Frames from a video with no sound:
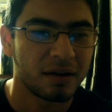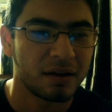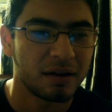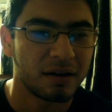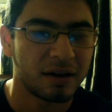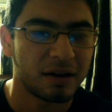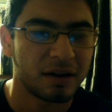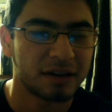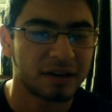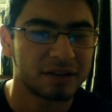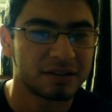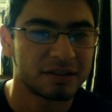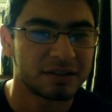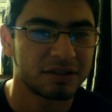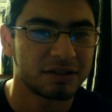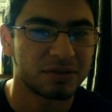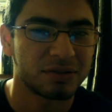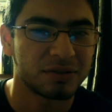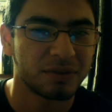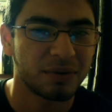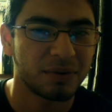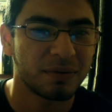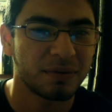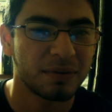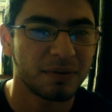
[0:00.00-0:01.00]
actually
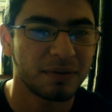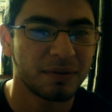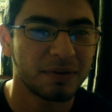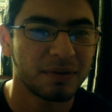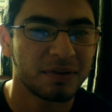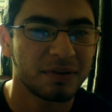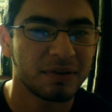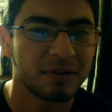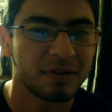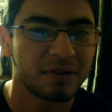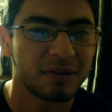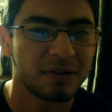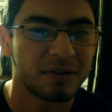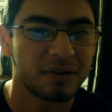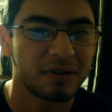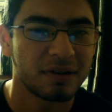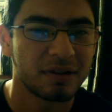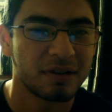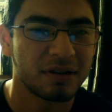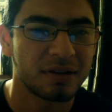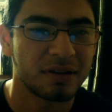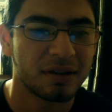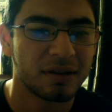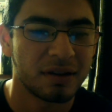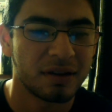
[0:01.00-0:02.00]
truthful
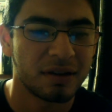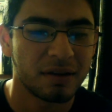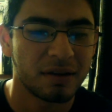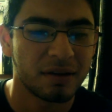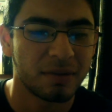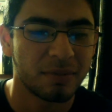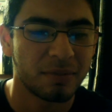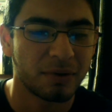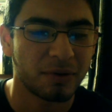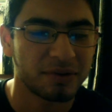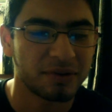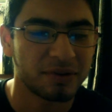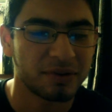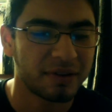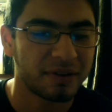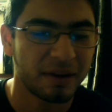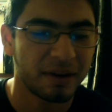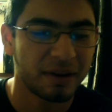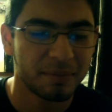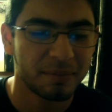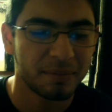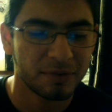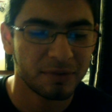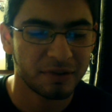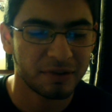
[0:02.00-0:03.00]
most of the
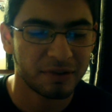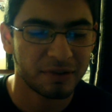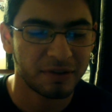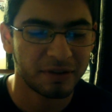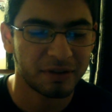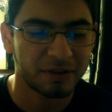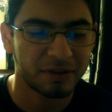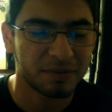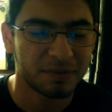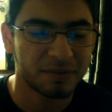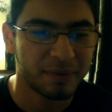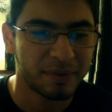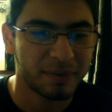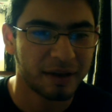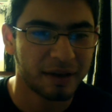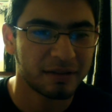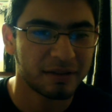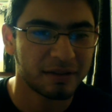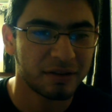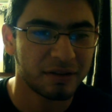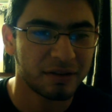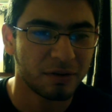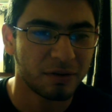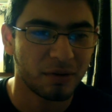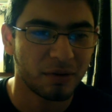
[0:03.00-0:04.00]
time, so they respect
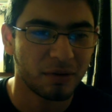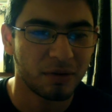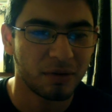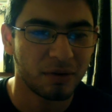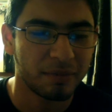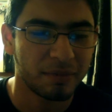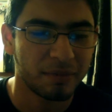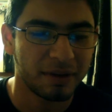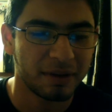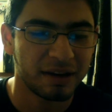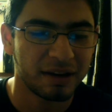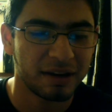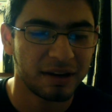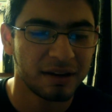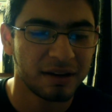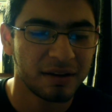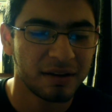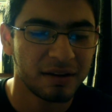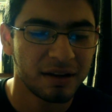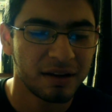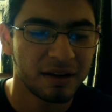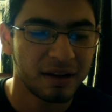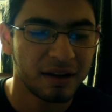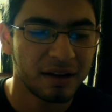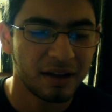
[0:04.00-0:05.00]
their own opinion.
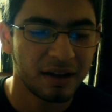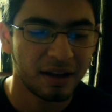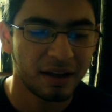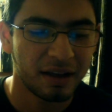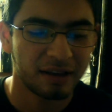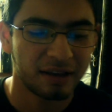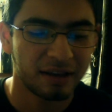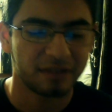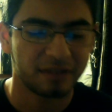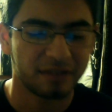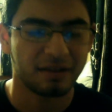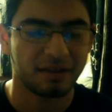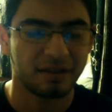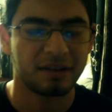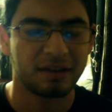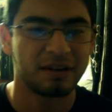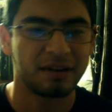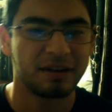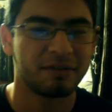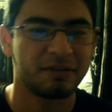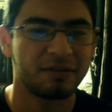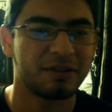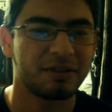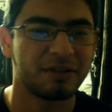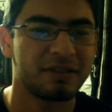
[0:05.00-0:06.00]
And
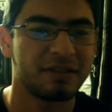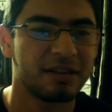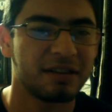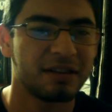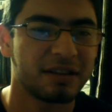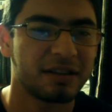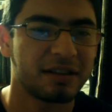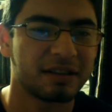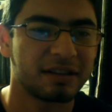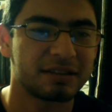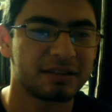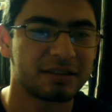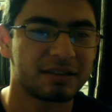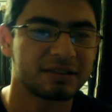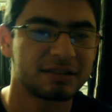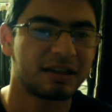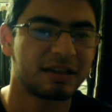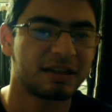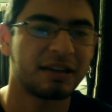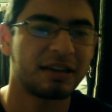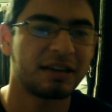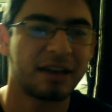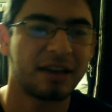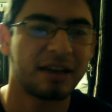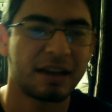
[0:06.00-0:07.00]
then we see like this
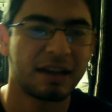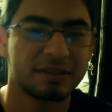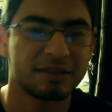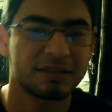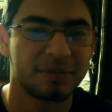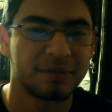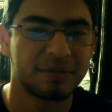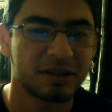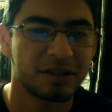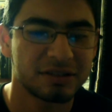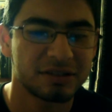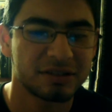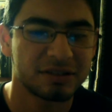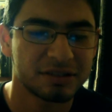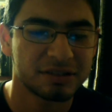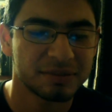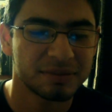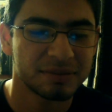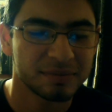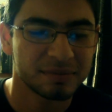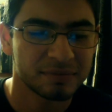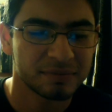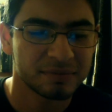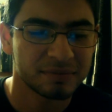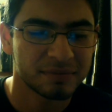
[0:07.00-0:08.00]
sign, and it has a monster,
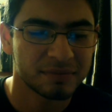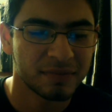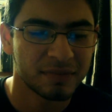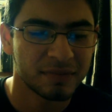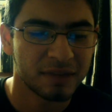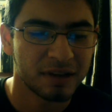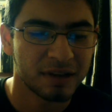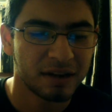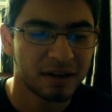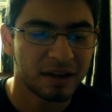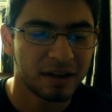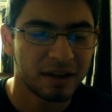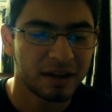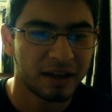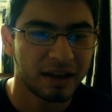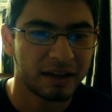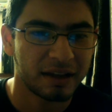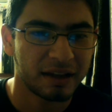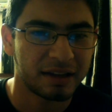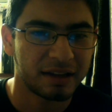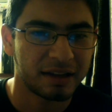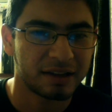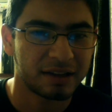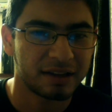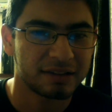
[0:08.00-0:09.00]
and
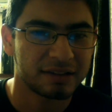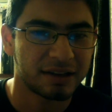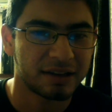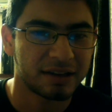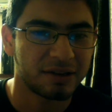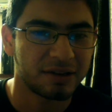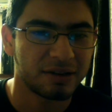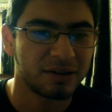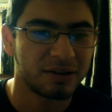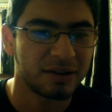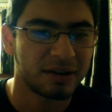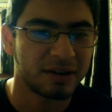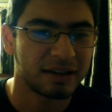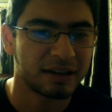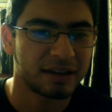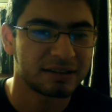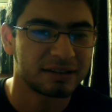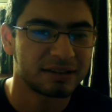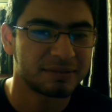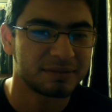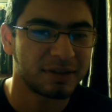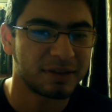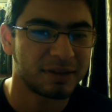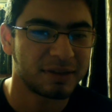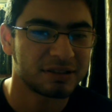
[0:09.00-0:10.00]
then he's like, oh, I guess
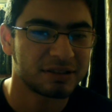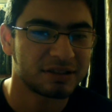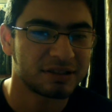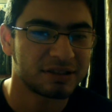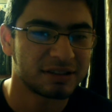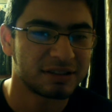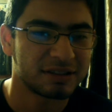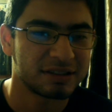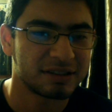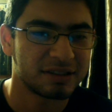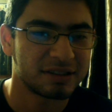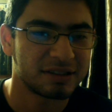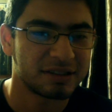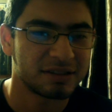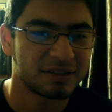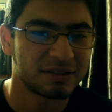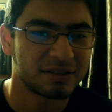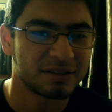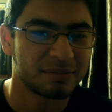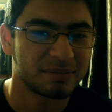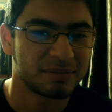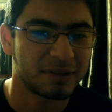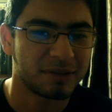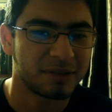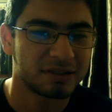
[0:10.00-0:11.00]
it's monster season or
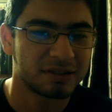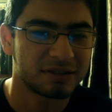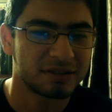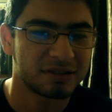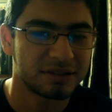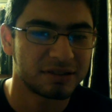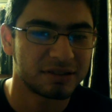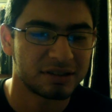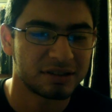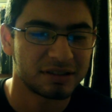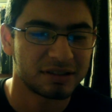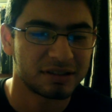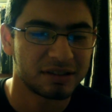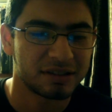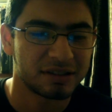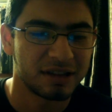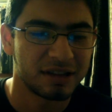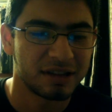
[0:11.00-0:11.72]
monster